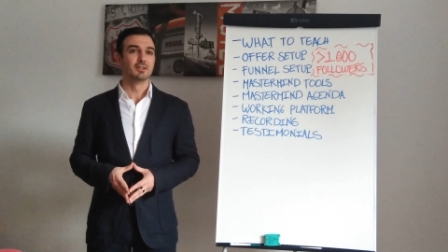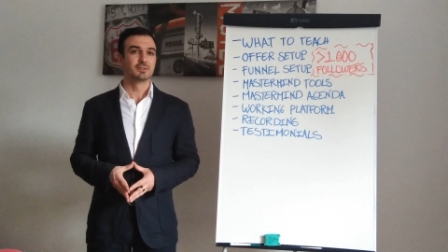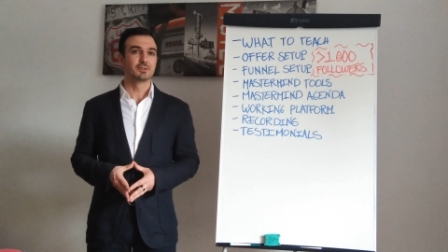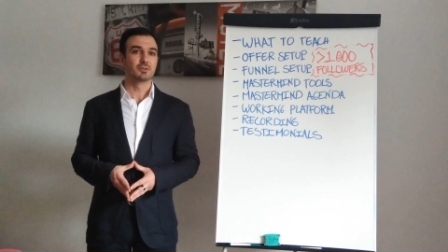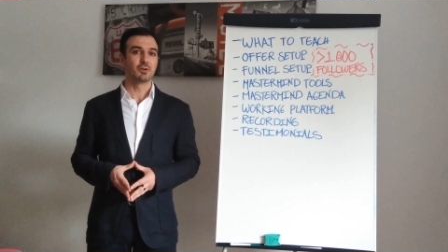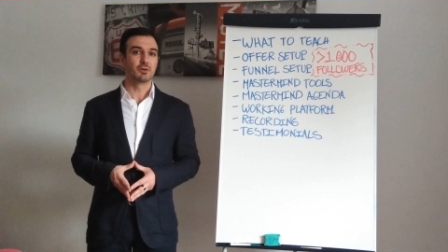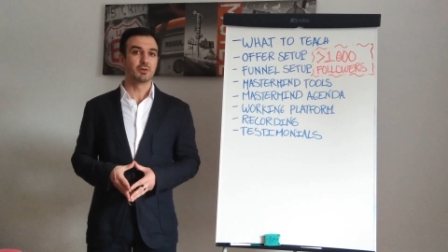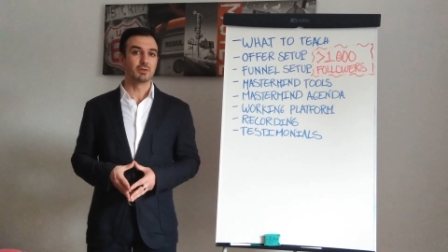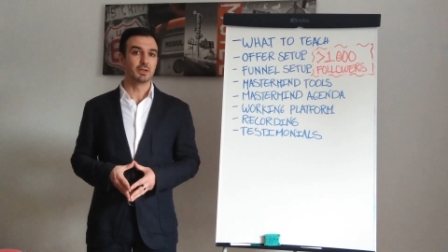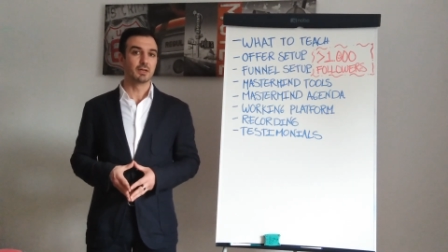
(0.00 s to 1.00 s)

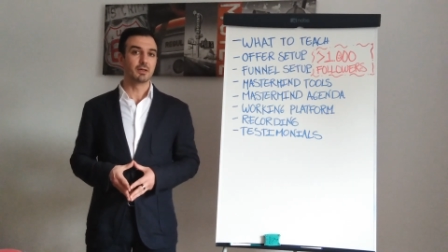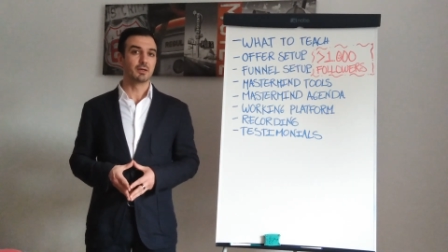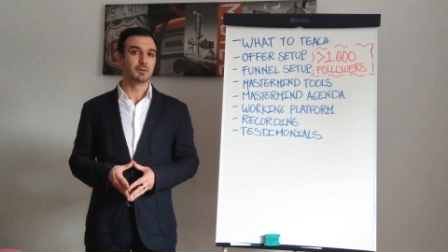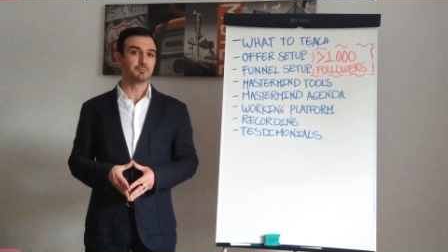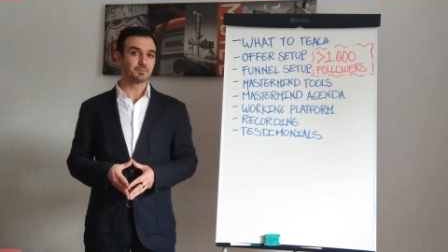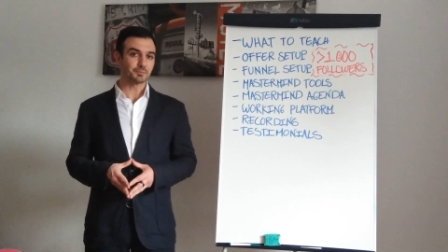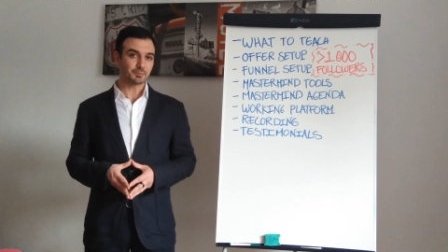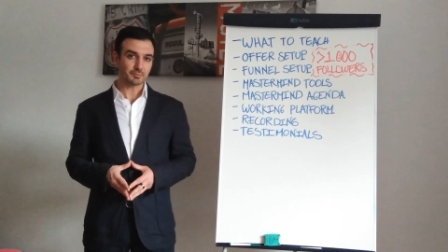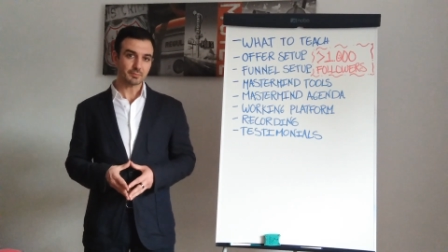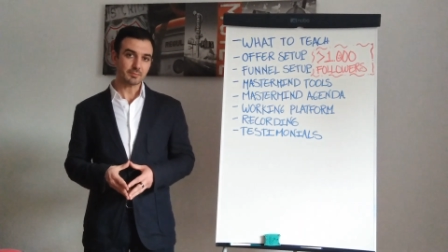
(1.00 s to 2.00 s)
So
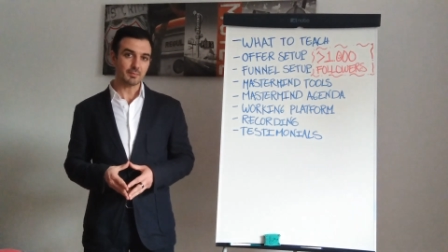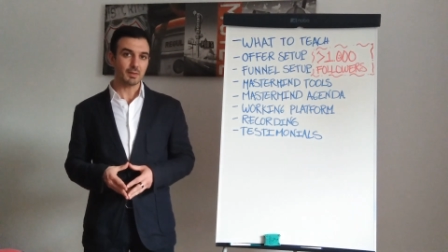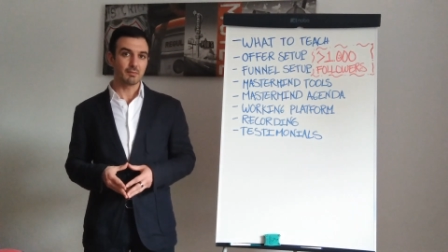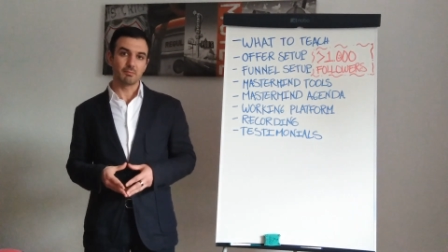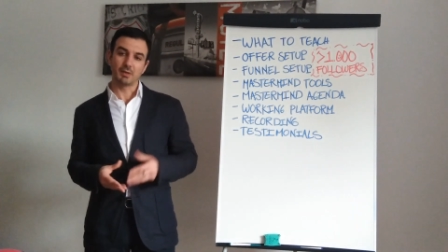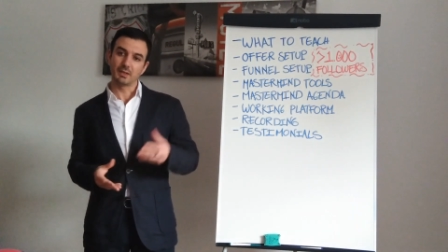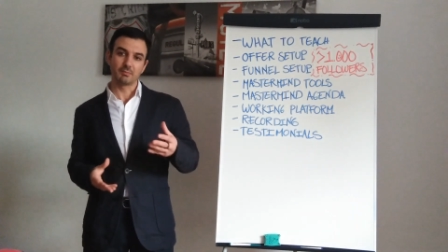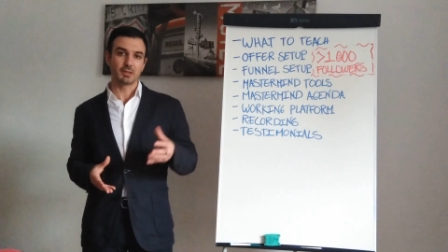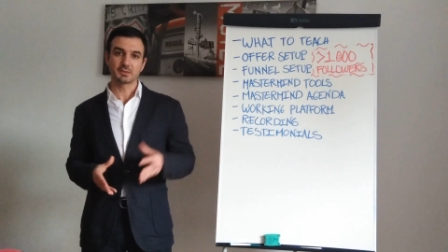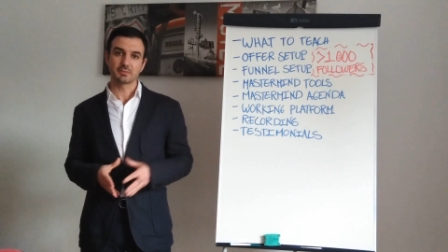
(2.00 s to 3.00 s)

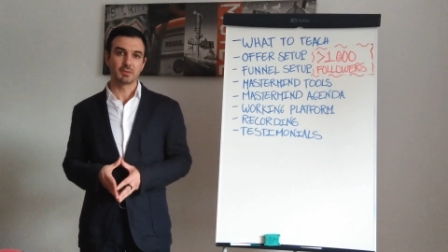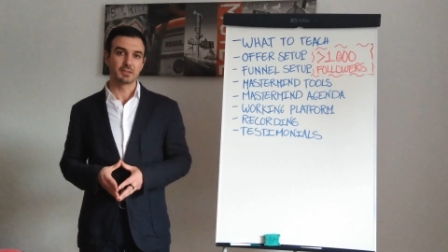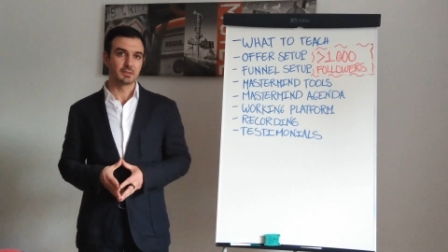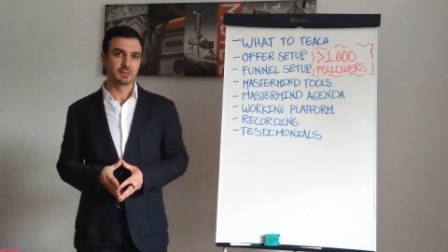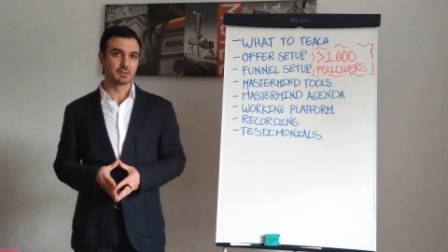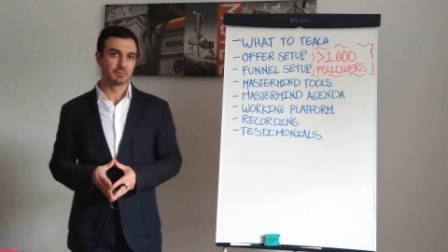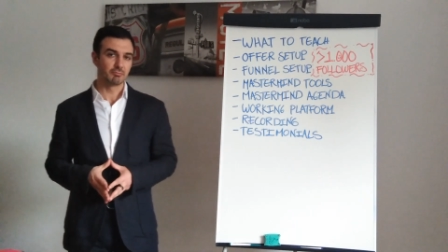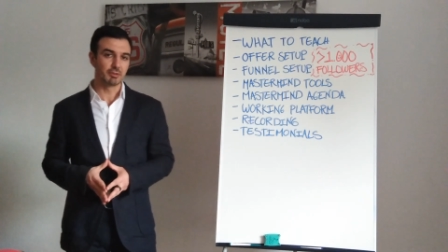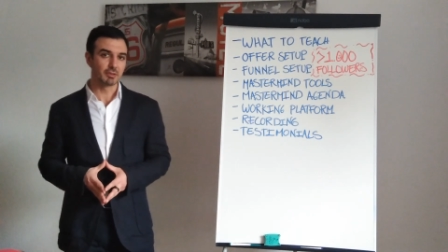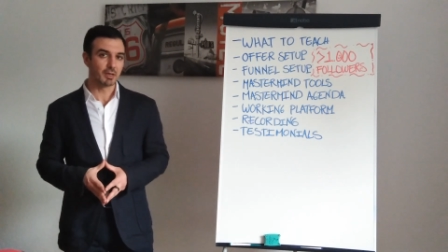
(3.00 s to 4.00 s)
mastermind is
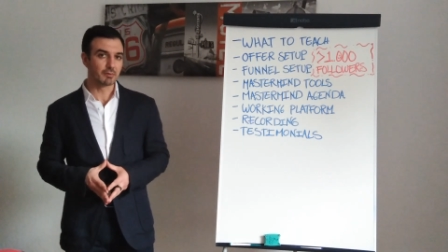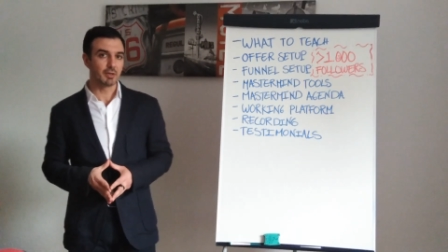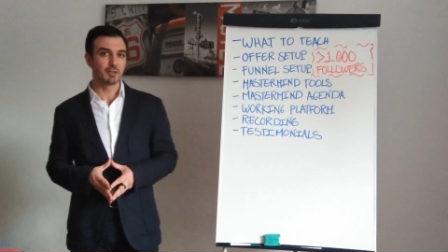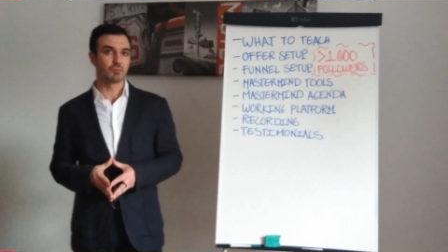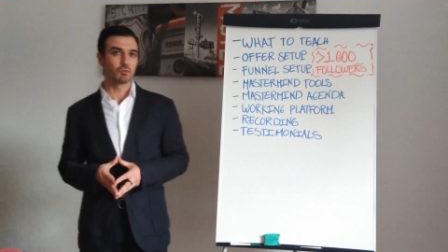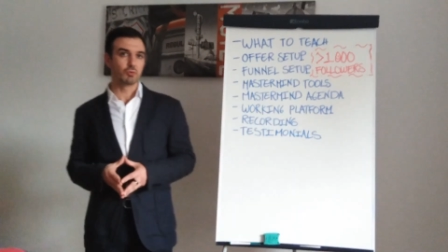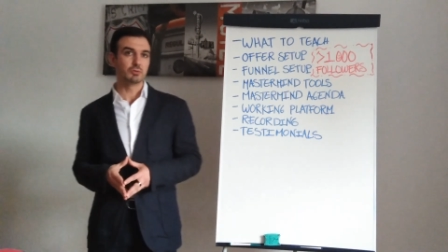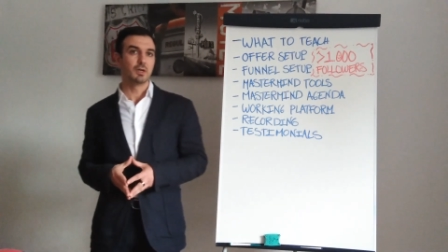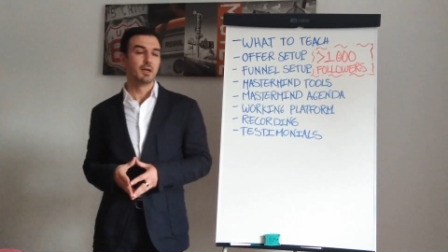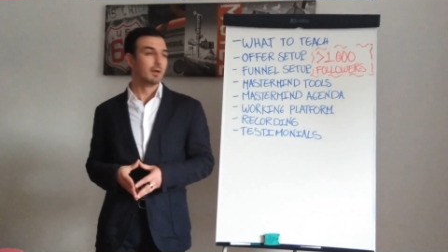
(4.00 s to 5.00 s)
really a great
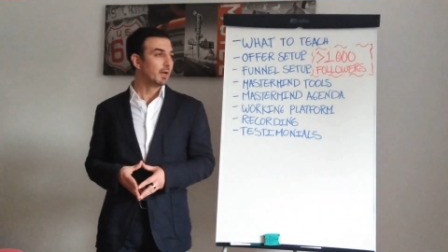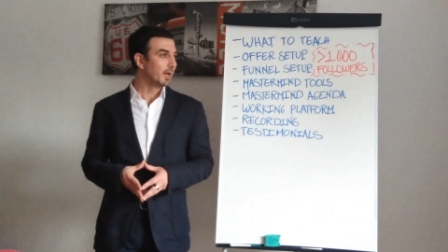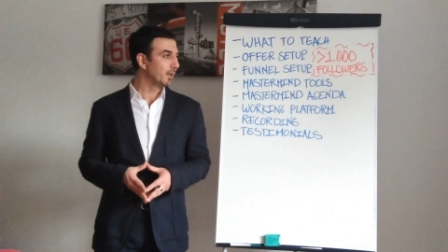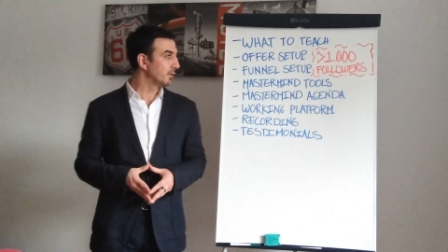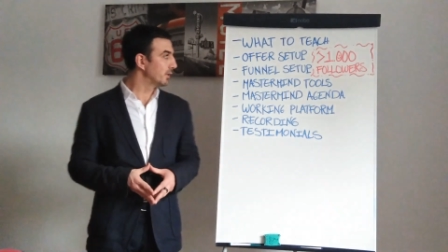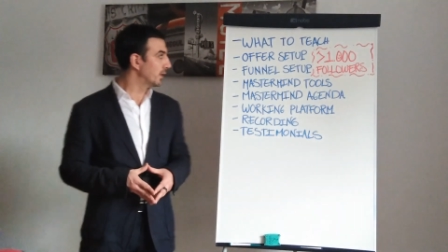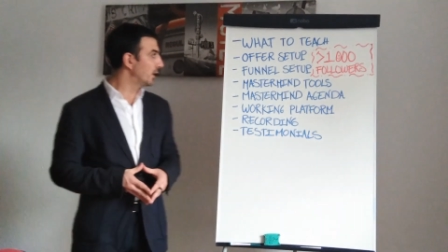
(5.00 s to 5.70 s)
tool, and